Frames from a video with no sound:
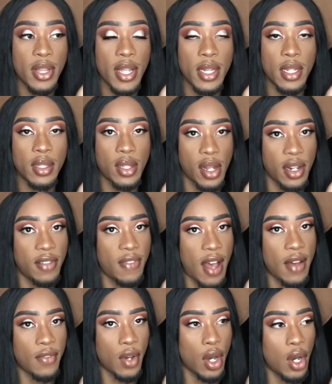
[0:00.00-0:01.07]
than the
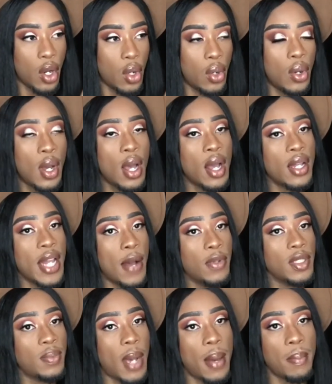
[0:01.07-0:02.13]
35O. That
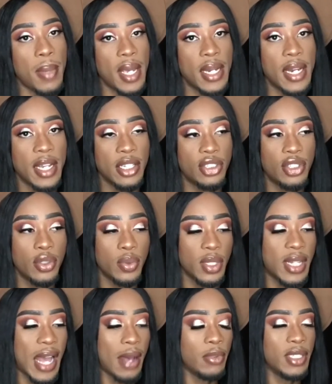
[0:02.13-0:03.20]
was my main issue with
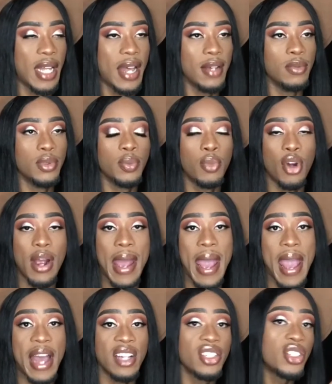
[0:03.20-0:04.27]
that, was that it was more
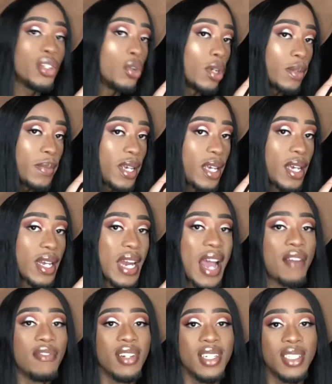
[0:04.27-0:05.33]
ashy on me, and I
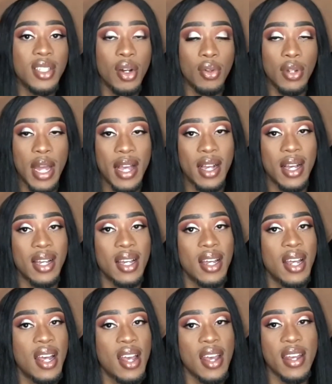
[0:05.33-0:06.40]
really don't like
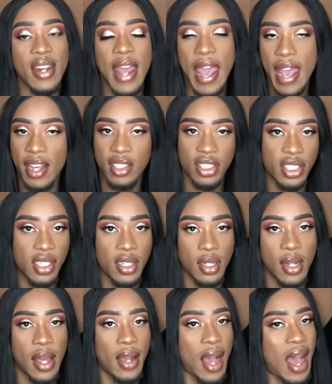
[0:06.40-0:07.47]
an ashy
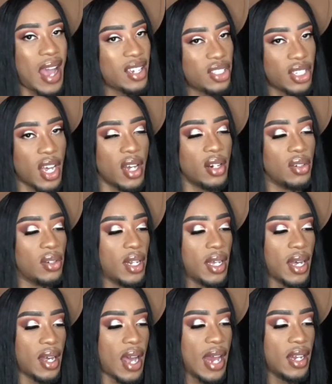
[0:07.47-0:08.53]
like eyeshadow.
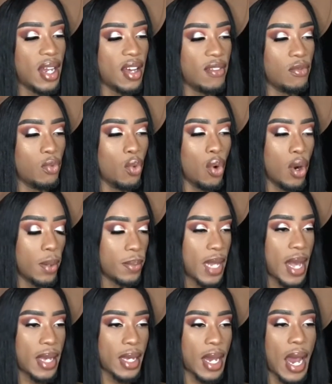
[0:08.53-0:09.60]
Like I love warmth,
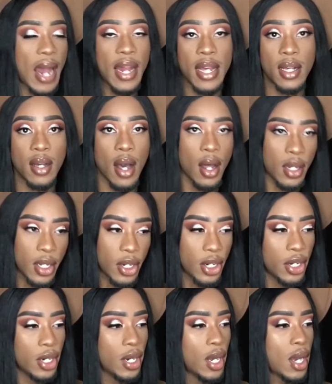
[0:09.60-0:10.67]
I like
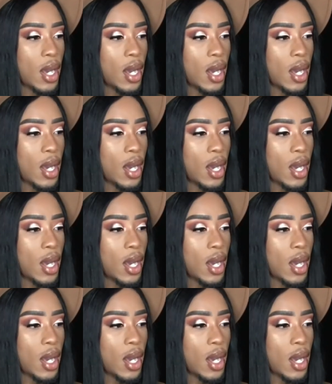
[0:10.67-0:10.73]
color.